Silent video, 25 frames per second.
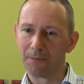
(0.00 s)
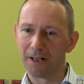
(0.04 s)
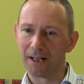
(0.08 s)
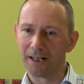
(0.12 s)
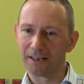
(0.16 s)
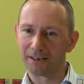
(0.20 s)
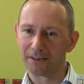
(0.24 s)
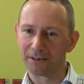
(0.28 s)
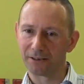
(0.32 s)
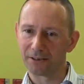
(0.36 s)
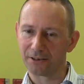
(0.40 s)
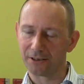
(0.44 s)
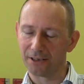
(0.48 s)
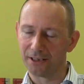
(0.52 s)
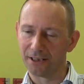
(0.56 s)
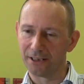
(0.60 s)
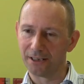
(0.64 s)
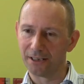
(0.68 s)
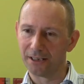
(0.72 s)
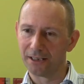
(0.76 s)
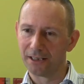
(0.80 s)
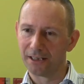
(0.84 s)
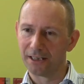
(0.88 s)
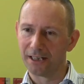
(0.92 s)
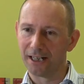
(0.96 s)
as I
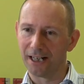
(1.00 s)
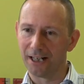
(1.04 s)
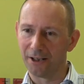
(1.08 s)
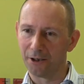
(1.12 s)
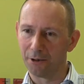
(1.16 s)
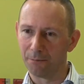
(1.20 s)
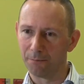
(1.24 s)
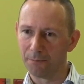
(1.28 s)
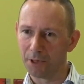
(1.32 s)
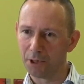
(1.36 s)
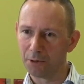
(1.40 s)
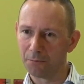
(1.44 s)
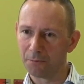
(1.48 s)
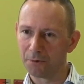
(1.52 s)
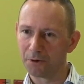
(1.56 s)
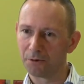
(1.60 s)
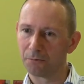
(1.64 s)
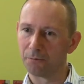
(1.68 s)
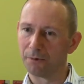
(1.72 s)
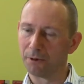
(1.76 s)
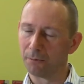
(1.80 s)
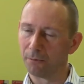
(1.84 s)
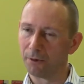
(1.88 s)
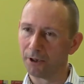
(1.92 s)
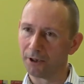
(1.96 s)
say, at the moment
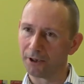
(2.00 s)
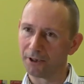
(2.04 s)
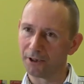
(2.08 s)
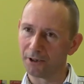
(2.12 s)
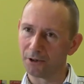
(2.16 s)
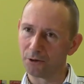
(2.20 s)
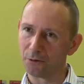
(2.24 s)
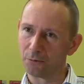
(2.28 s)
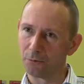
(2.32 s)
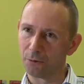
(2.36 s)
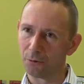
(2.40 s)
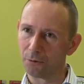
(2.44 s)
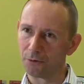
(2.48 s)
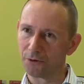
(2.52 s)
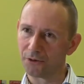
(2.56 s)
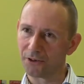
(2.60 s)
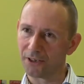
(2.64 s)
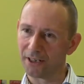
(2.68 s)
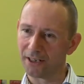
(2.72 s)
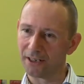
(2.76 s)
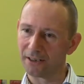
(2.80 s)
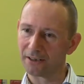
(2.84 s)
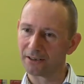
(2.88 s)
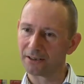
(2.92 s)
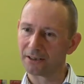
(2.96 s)
we're working towards
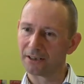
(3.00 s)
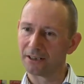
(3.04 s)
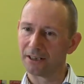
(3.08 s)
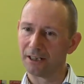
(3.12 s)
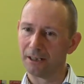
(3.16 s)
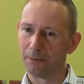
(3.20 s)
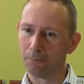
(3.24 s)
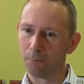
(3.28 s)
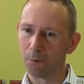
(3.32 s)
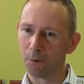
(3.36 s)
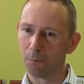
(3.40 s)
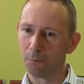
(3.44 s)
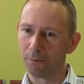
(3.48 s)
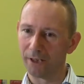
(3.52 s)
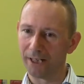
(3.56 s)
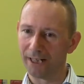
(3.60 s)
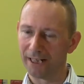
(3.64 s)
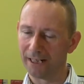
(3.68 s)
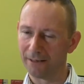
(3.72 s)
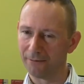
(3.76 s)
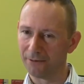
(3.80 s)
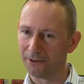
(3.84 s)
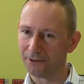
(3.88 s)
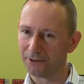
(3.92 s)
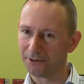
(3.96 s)
that, and what we
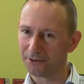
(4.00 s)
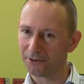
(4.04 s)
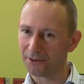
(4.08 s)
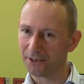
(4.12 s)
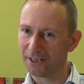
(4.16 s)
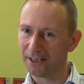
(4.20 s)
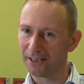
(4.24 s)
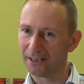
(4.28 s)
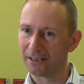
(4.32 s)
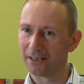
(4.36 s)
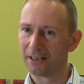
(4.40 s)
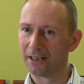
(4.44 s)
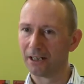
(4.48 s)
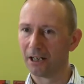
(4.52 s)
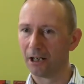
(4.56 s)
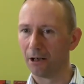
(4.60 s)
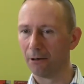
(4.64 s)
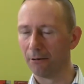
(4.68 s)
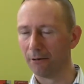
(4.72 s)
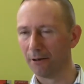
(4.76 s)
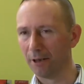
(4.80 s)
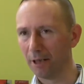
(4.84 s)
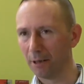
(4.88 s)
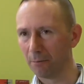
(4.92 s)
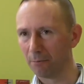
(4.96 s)
have instead are
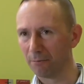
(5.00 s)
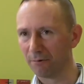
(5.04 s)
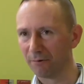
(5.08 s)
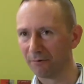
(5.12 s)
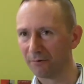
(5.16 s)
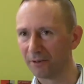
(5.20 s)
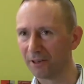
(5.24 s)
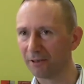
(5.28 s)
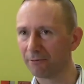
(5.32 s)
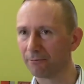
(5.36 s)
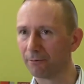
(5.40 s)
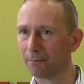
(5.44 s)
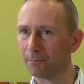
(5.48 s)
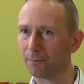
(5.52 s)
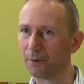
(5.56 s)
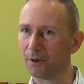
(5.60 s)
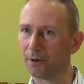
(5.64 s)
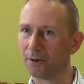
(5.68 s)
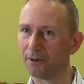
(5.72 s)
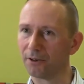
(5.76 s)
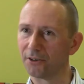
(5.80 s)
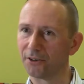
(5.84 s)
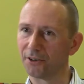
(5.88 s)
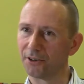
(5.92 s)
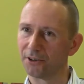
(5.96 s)
a number of different
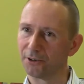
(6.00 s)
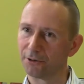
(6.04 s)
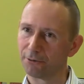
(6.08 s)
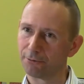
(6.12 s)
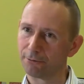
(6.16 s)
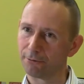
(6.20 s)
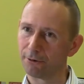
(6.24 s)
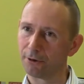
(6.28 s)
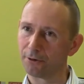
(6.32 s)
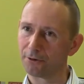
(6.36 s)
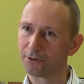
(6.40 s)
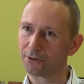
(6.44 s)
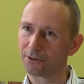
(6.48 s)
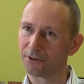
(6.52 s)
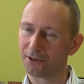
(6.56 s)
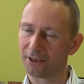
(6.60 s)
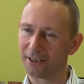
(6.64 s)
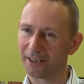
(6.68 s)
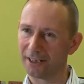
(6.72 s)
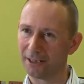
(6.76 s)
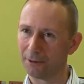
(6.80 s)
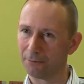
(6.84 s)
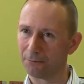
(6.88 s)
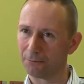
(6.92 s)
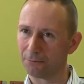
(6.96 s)
policies across the
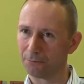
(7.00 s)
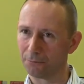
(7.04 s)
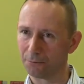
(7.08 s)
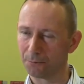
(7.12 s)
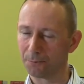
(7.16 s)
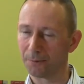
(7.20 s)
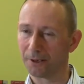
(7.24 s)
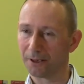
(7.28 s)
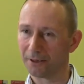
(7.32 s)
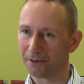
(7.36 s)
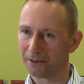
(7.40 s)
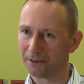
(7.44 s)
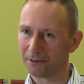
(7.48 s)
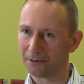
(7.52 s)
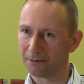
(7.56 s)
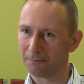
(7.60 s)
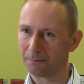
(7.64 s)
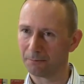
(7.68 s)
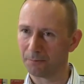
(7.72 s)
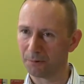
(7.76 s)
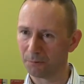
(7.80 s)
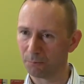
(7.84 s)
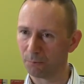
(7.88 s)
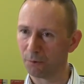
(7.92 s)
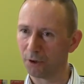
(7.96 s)
councils,
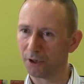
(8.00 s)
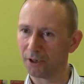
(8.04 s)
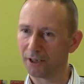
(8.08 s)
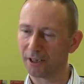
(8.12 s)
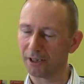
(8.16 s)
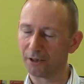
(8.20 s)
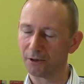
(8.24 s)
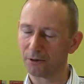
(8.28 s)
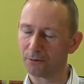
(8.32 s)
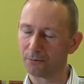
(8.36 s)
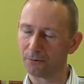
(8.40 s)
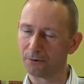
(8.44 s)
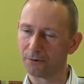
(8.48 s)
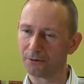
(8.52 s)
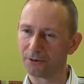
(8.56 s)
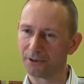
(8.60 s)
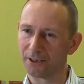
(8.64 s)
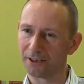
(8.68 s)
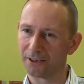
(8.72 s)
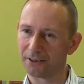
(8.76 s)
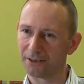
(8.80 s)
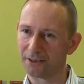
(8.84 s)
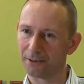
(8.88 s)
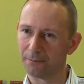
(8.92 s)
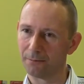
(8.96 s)
but working towards
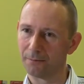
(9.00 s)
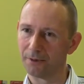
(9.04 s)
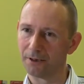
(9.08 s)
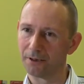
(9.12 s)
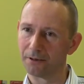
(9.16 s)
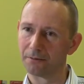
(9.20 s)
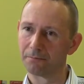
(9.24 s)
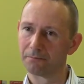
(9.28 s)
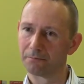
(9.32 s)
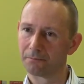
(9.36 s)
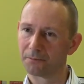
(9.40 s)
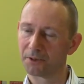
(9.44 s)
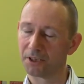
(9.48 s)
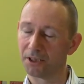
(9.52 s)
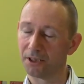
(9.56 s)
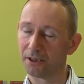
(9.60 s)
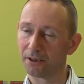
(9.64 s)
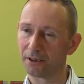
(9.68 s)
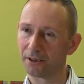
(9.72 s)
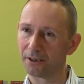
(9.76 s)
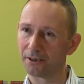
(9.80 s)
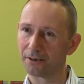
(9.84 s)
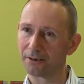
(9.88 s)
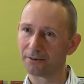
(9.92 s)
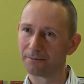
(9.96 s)
that similar
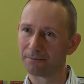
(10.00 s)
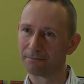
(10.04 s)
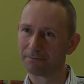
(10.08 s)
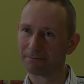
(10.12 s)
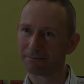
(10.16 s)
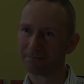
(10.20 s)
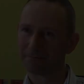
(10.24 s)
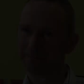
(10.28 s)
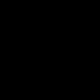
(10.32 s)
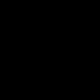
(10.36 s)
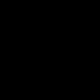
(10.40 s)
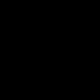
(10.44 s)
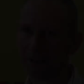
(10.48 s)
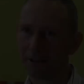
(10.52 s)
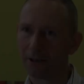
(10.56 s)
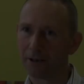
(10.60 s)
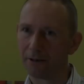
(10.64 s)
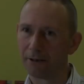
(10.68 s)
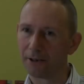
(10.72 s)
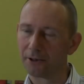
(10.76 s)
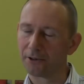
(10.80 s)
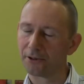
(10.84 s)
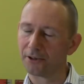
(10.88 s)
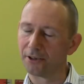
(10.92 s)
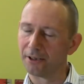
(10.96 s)
target. There are
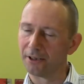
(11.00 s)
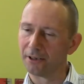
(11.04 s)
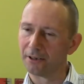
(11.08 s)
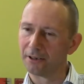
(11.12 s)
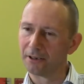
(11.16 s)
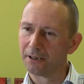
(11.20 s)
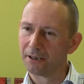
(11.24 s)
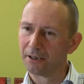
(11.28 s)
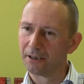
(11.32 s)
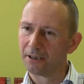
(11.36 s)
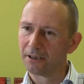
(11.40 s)
actually